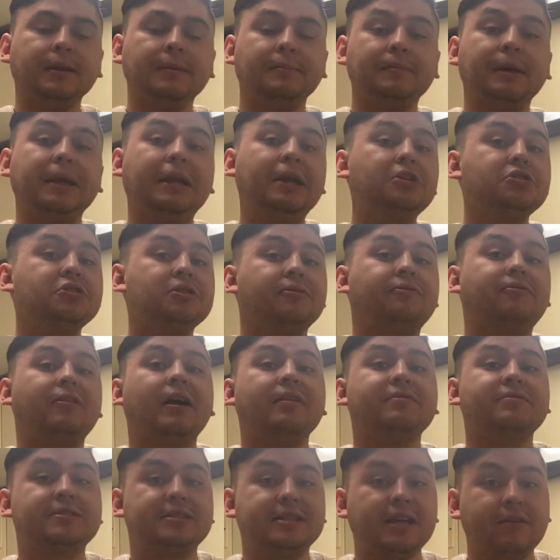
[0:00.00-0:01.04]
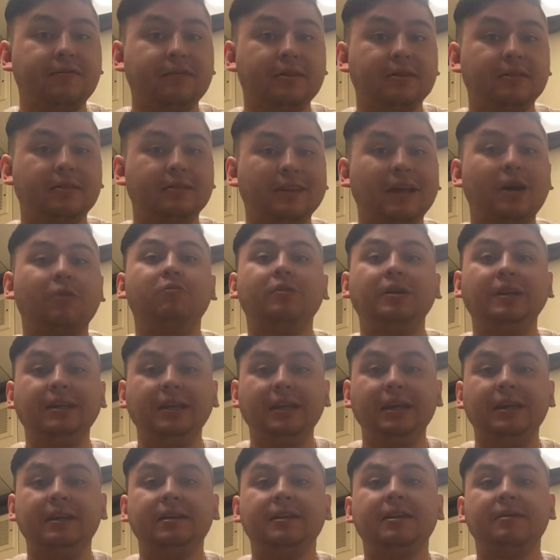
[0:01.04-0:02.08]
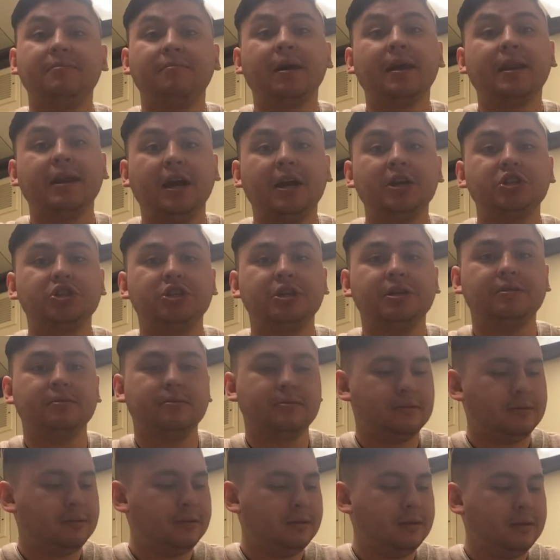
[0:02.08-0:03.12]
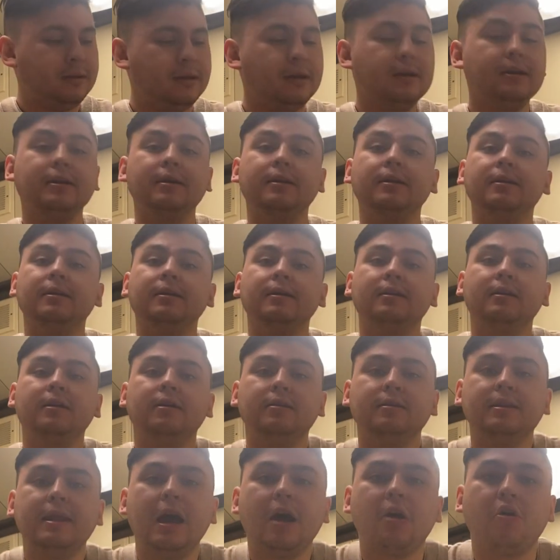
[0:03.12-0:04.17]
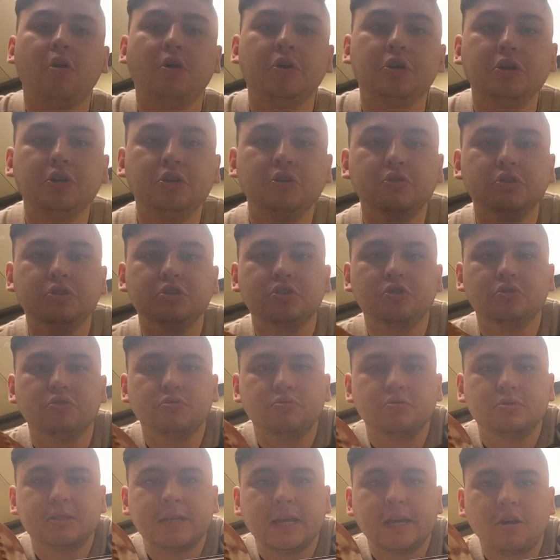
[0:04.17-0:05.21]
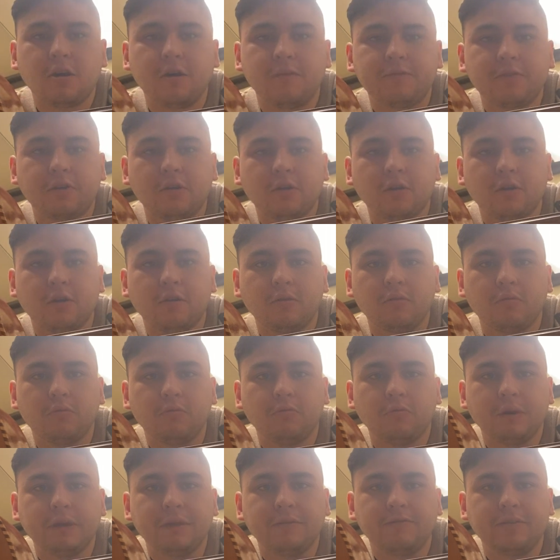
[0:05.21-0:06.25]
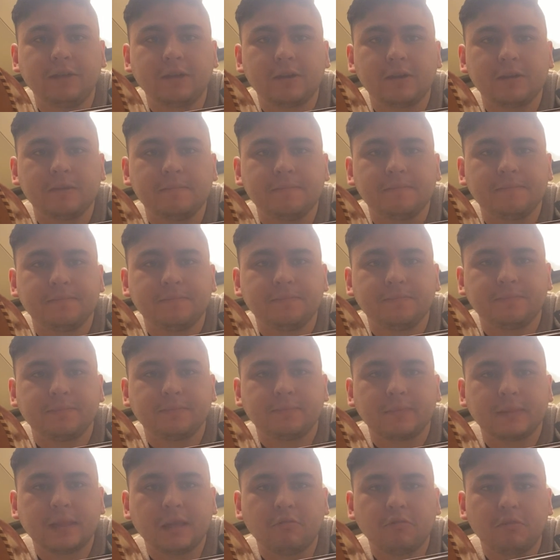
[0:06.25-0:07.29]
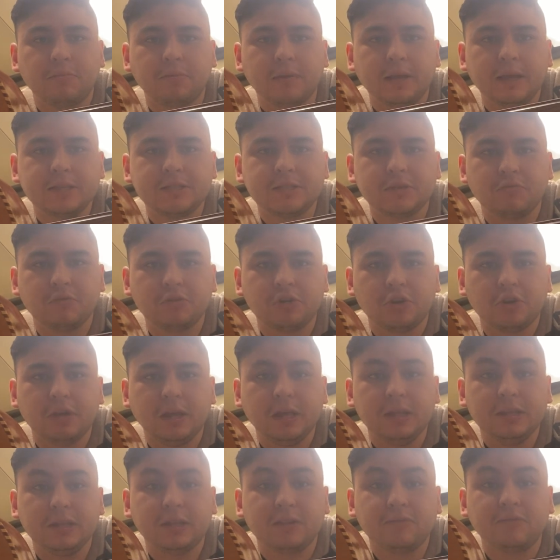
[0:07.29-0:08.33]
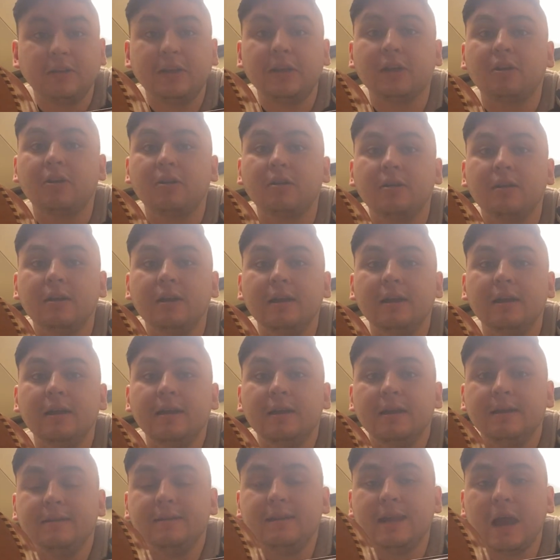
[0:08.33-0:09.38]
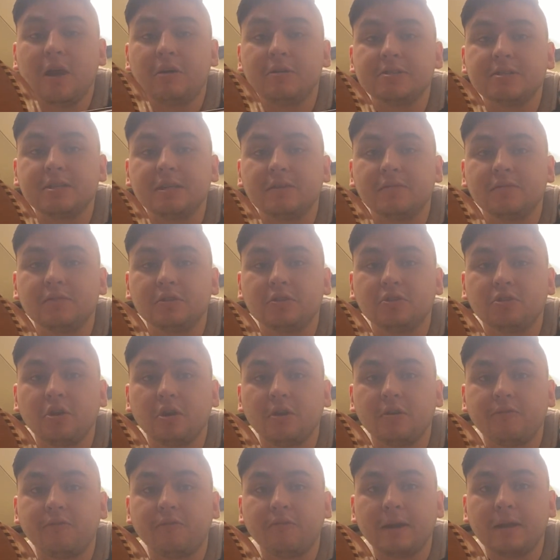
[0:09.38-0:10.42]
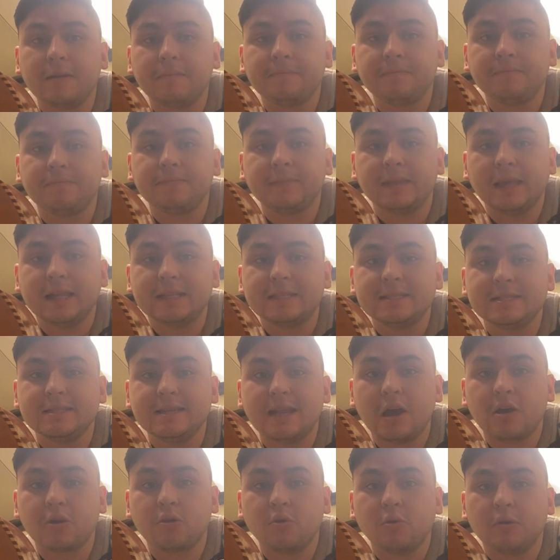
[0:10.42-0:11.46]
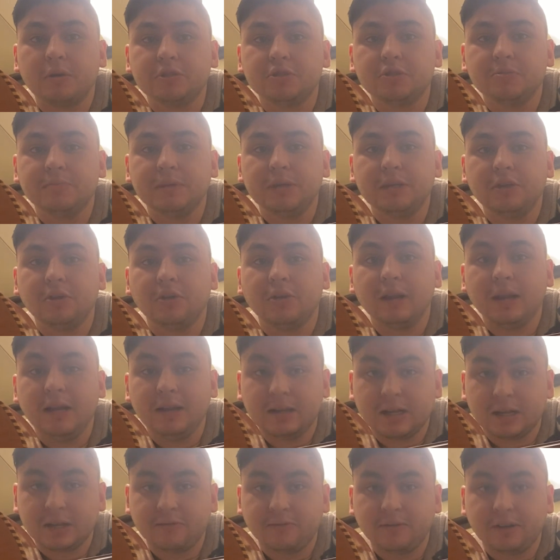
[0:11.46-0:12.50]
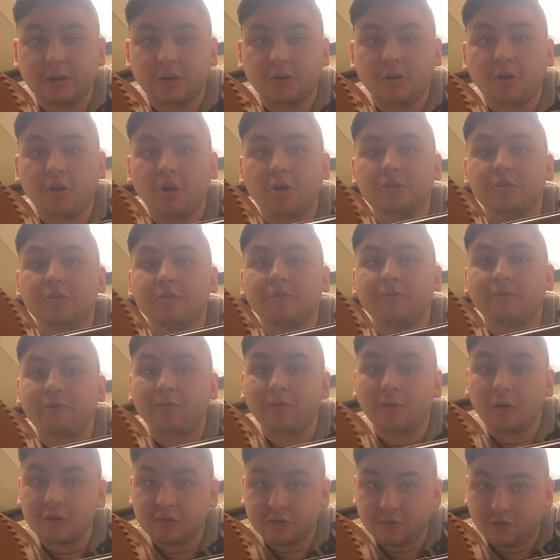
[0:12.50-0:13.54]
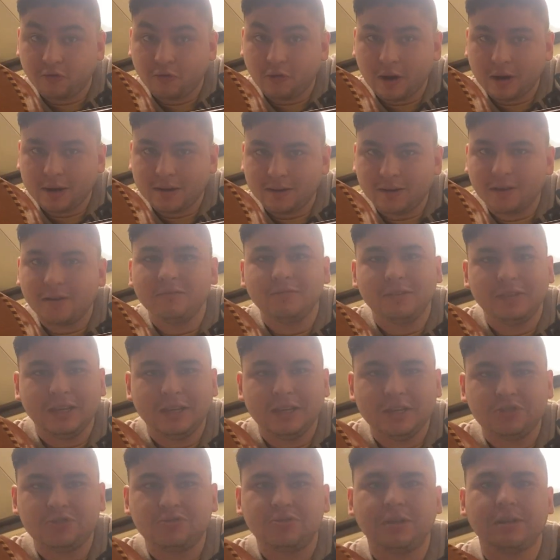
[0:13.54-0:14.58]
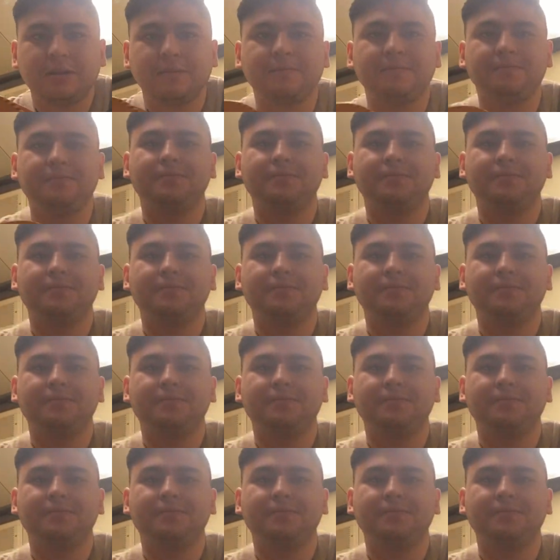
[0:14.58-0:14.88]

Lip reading: But here's the 5-7 that we need in mariachi. Now all you do is you take off your ring finger and replace it with your index finger. Now instead of the 3rd fret, it's now going to be your index finger on the 1st fret of the E string.